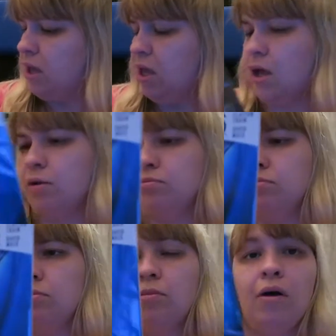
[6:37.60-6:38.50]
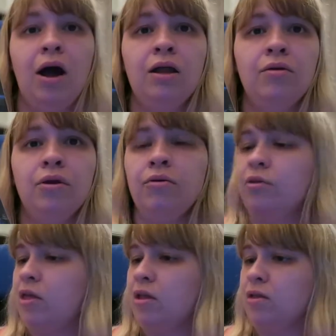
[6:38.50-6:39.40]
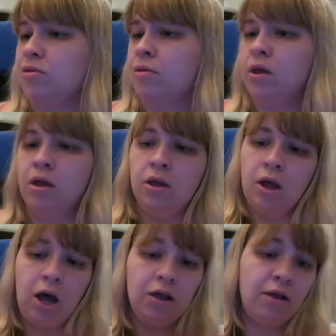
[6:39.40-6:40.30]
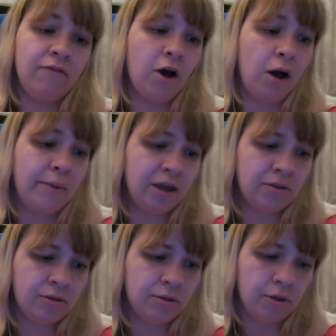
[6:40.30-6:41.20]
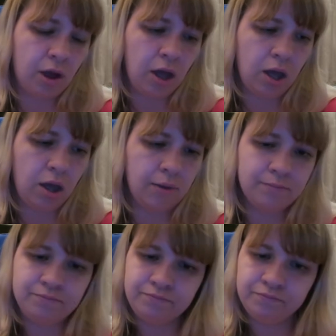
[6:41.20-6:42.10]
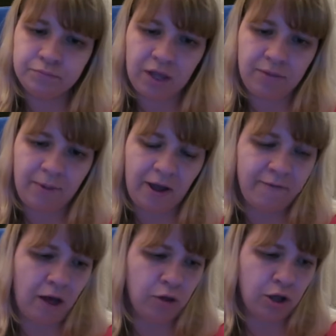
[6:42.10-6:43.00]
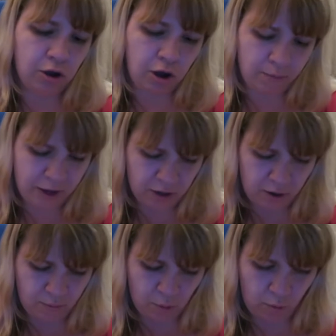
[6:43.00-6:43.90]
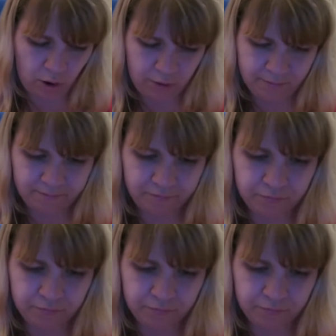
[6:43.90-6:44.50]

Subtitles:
Yeah. I don't know who that is. I love comics. It's a Valiant comic, number one.